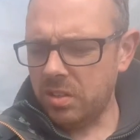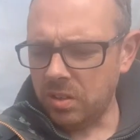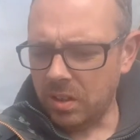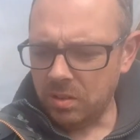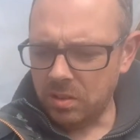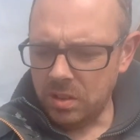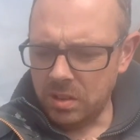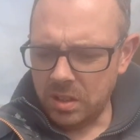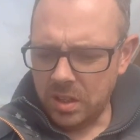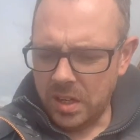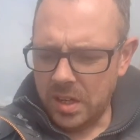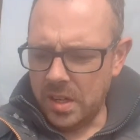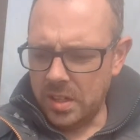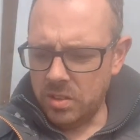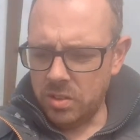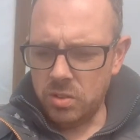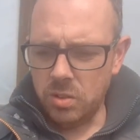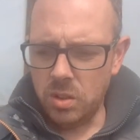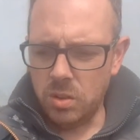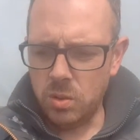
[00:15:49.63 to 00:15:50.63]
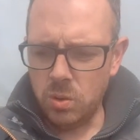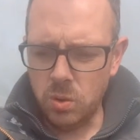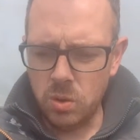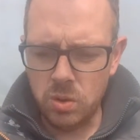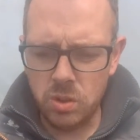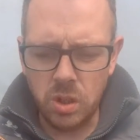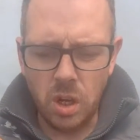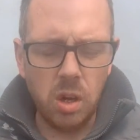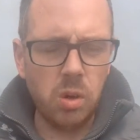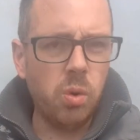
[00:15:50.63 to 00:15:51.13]
So I'm just
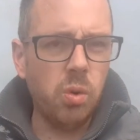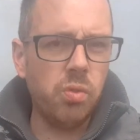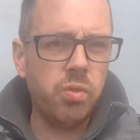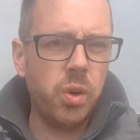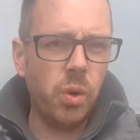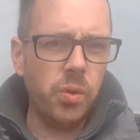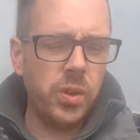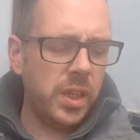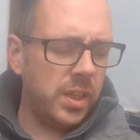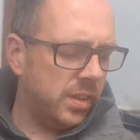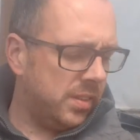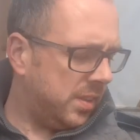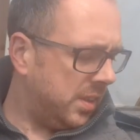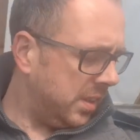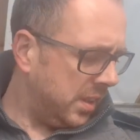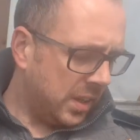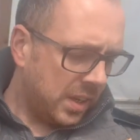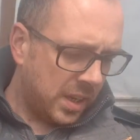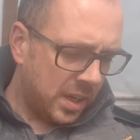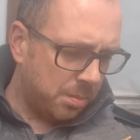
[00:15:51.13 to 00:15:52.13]
gonna start going through these